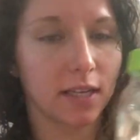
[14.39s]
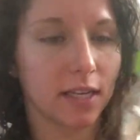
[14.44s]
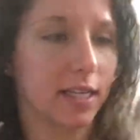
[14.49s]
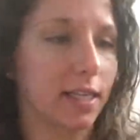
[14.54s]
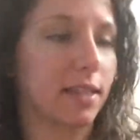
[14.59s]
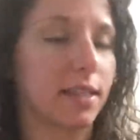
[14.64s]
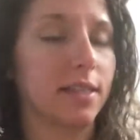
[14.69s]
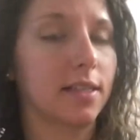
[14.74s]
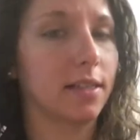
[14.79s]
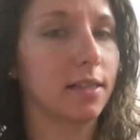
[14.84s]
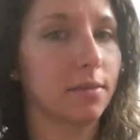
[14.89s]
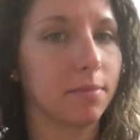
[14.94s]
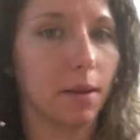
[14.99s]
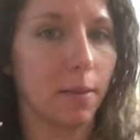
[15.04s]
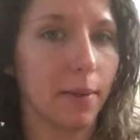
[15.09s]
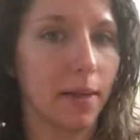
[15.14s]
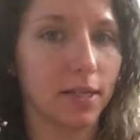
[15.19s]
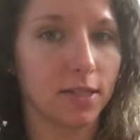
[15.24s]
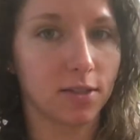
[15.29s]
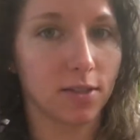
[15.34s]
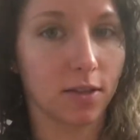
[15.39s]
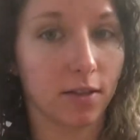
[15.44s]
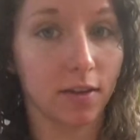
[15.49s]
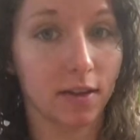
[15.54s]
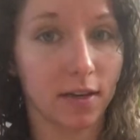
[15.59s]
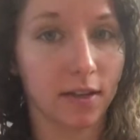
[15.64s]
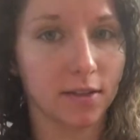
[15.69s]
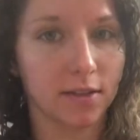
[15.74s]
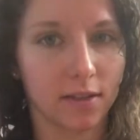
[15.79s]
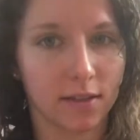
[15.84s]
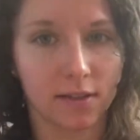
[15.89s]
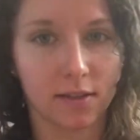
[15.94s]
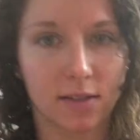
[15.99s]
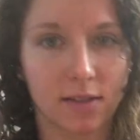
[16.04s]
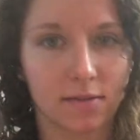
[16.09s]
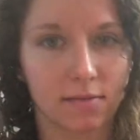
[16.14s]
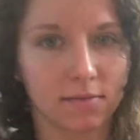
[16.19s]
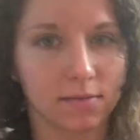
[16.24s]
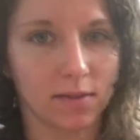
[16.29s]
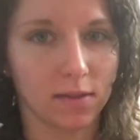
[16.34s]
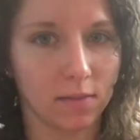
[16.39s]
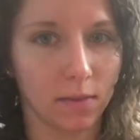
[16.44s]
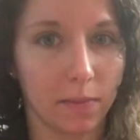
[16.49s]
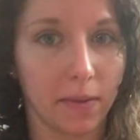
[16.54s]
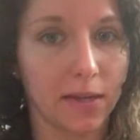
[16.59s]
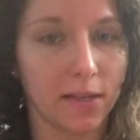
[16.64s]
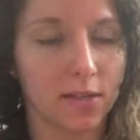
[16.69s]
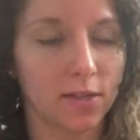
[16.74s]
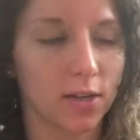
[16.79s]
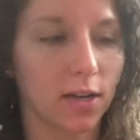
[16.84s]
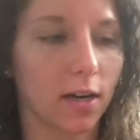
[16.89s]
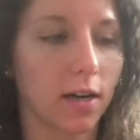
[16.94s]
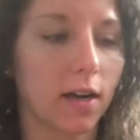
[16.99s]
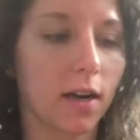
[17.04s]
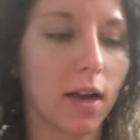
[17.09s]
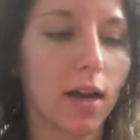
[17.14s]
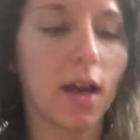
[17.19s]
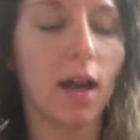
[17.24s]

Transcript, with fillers: like this is my mason jar that I use, I just it's in a mason jar.